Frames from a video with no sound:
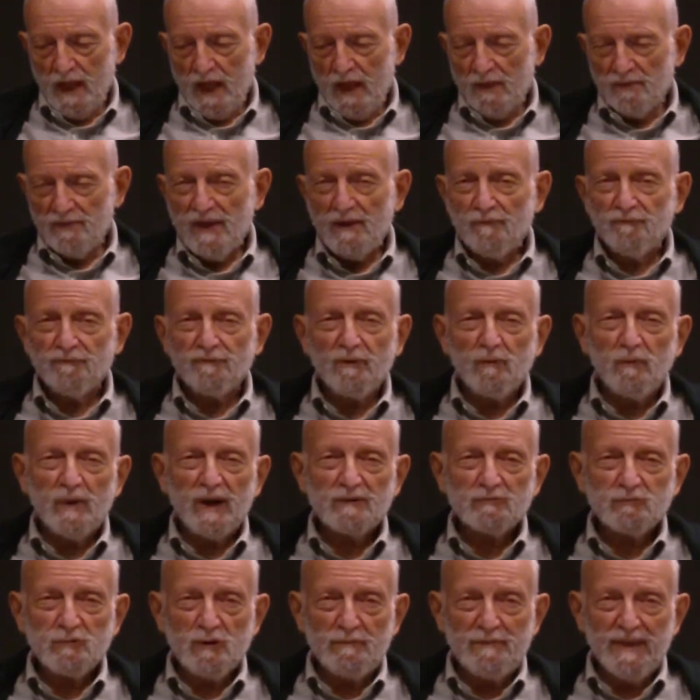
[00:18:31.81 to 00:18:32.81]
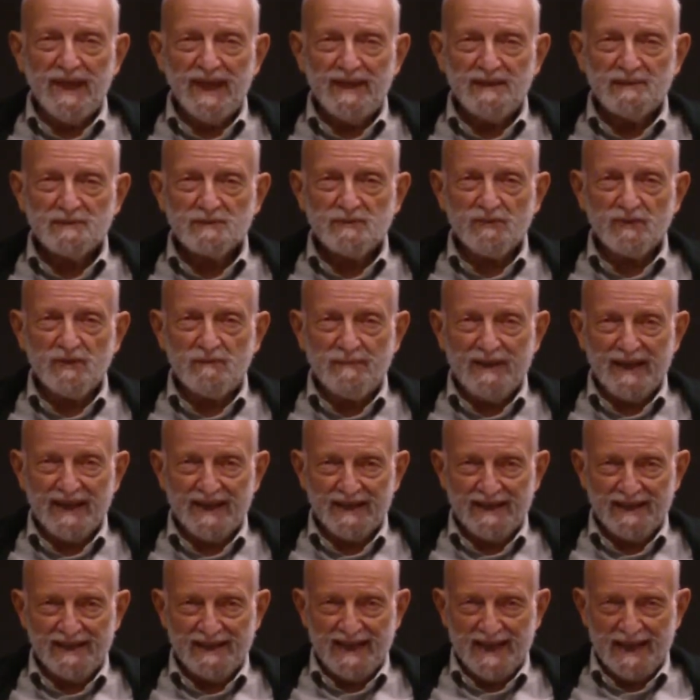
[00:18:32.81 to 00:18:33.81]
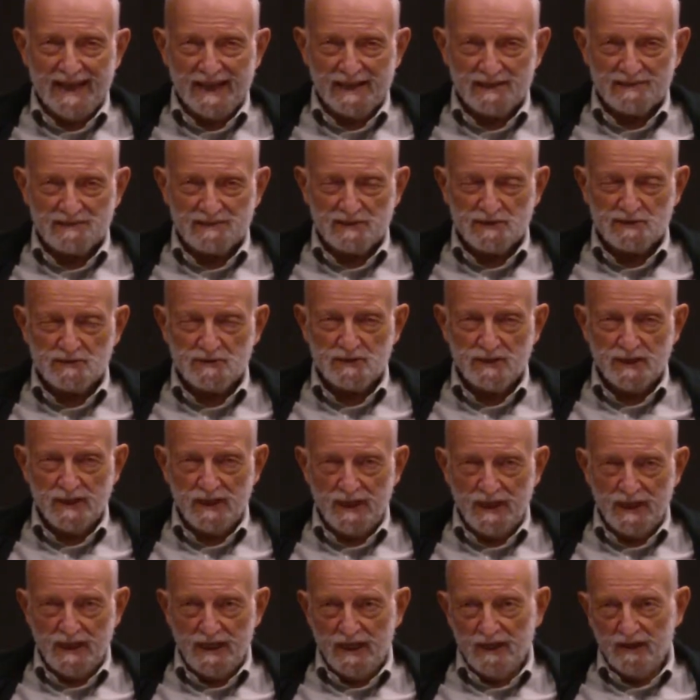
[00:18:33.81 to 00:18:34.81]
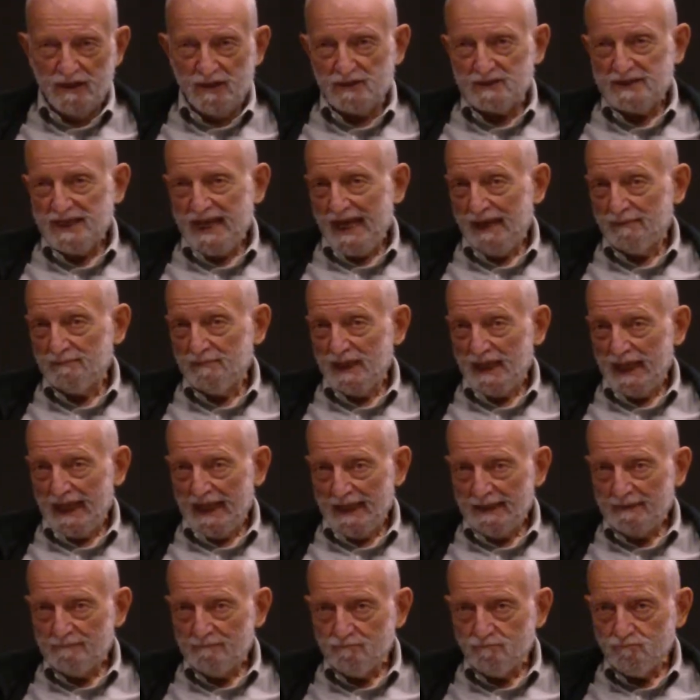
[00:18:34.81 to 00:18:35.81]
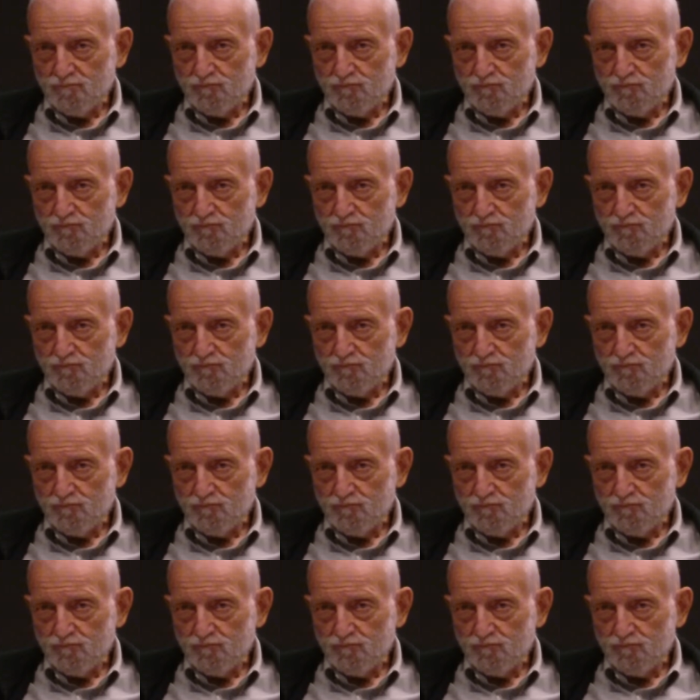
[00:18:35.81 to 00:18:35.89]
Then from what remains of the meta-analysis, you tabulate,